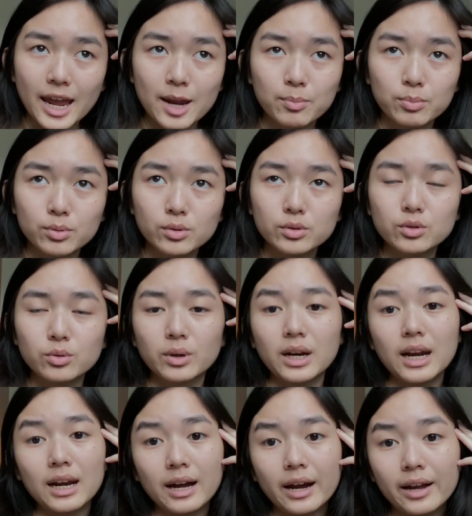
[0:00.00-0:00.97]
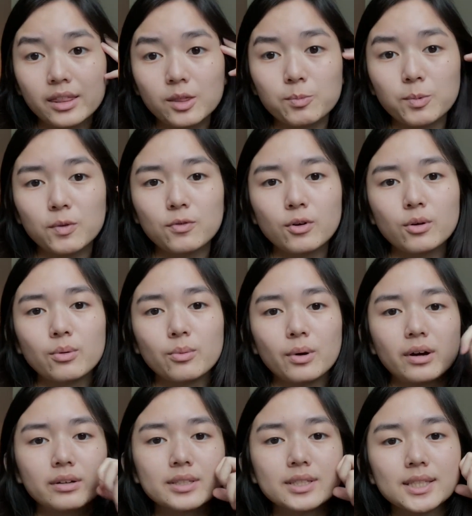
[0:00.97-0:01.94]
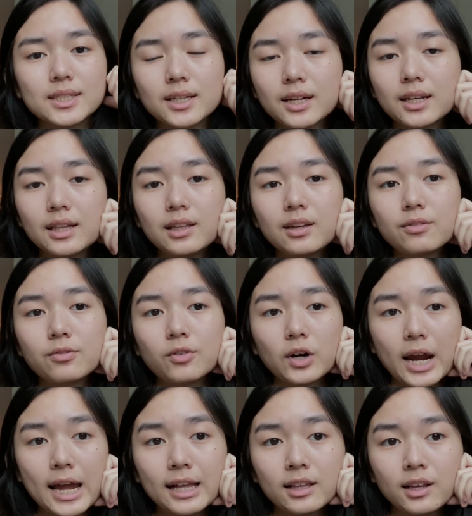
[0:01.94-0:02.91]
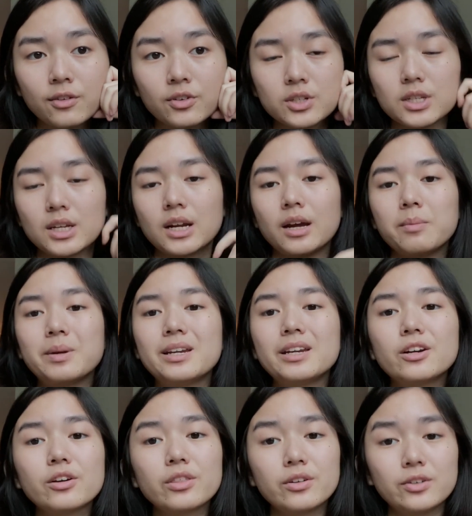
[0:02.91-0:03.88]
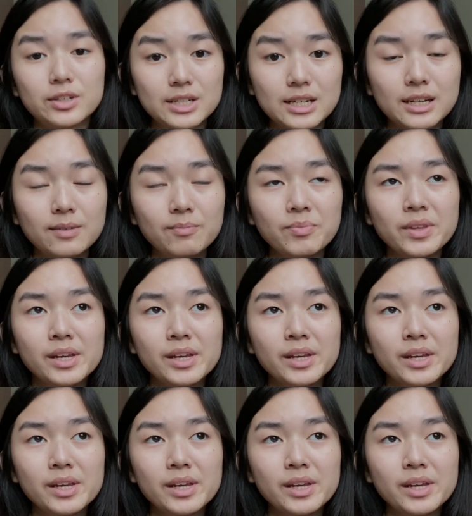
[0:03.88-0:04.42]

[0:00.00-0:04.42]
April 29th before we went on study leave for A levels. And I'm in year 13.